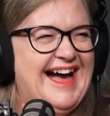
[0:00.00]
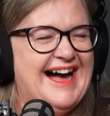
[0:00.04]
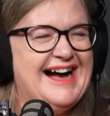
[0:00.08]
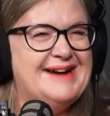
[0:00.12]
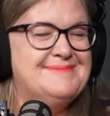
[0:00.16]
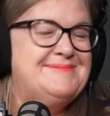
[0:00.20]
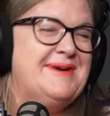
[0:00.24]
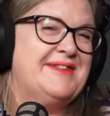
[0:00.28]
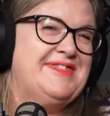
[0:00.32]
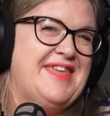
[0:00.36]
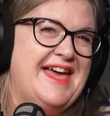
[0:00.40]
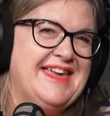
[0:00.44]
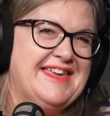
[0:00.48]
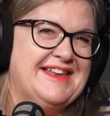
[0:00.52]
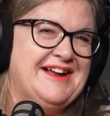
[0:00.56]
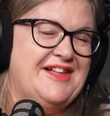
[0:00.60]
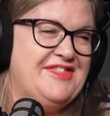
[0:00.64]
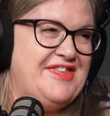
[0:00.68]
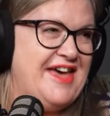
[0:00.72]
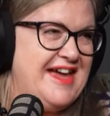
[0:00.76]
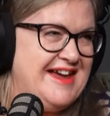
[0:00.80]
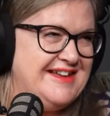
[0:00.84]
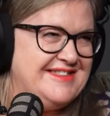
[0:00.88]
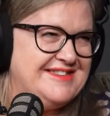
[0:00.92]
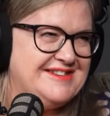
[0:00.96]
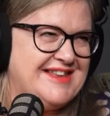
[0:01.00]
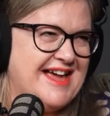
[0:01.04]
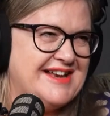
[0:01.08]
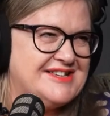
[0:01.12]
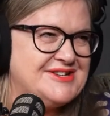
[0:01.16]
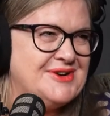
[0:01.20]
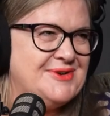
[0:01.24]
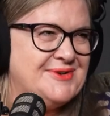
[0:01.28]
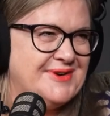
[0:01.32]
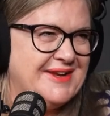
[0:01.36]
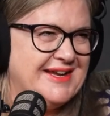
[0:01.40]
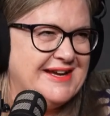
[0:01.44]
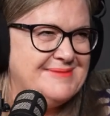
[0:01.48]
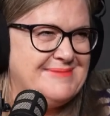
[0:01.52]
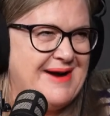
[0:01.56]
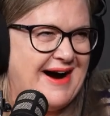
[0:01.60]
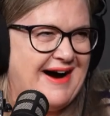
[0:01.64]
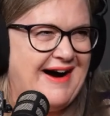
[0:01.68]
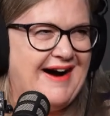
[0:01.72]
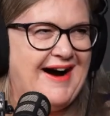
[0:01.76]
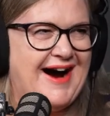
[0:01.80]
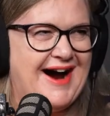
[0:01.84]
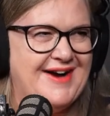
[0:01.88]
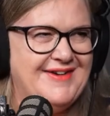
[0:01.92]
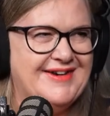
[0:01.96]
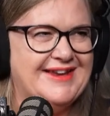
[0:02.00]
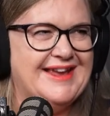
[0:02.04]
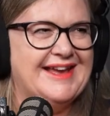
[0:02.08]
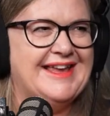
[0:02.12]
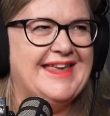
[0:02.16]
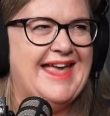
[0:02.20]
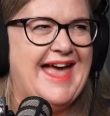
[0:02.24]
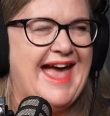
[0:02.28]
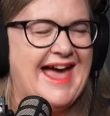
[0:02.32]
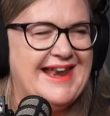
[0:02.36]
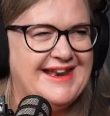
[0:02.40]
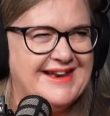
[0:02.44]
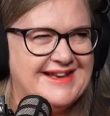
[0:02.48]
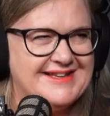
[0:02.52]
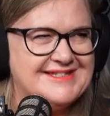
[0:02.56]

but they, you know they're they're talking about hiring again, mm.